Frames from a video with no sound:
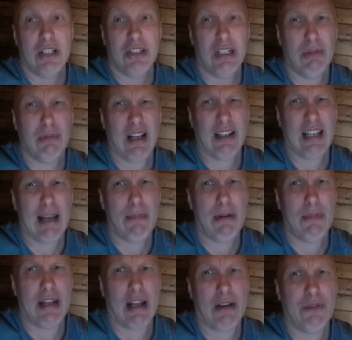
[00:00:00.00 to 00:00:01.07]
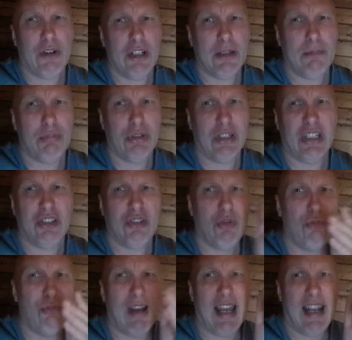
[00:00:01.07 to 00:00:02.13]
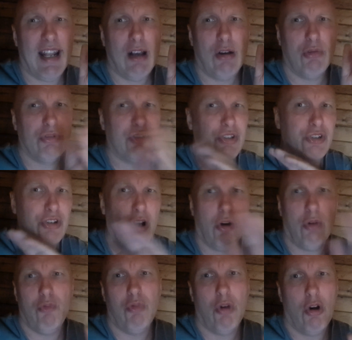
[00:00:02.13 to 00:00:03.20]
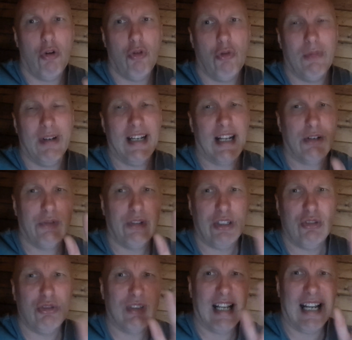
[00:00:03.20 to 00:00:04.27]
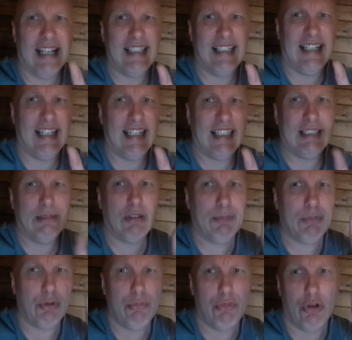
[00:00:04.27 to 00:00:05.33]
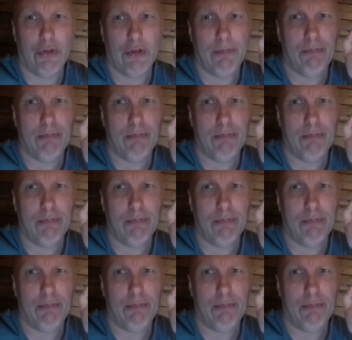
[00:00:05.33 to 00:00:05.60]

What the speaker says: So I can't remember now, he wanted to put it somewhere else and not Rome. And he had other good ideas. He wanted to put more of a